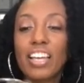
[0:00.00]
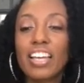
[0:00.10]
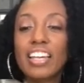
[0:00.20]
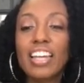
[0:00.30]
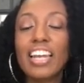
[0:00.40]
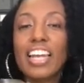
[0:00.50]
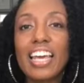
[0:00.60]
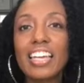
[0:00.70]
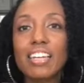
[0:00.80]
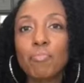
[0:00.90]

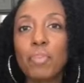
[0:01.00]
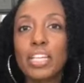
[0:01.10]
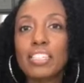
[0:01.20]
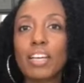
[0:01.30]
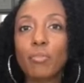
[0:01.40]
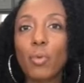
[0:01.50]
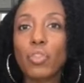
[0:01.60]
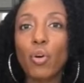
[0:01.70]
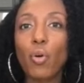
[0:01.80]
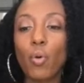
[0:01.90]
Let it mix up
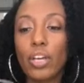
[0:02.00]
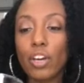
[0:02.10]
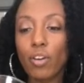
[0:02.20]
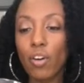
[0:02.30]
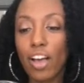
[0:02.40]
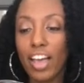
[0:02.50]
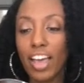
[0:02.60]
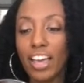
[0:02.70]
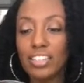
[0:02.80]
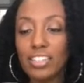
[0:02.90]
with the oil.
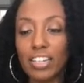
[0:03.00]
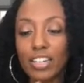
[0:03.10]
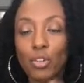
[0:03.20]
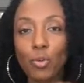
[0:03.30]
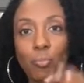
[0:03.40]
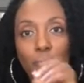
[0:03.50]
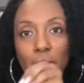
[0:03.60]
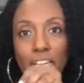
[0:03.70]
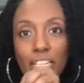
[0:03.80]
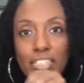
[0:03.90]
It's in little
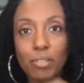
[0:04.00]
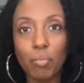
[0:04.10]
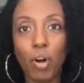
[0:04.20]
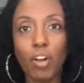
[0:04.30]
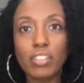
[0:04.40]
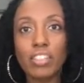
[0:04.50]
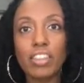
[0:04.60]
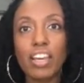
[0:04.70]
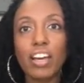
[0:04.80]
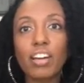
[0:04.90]
beads and balls in
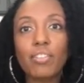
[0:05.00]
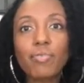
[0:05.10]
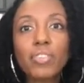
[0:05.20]
there.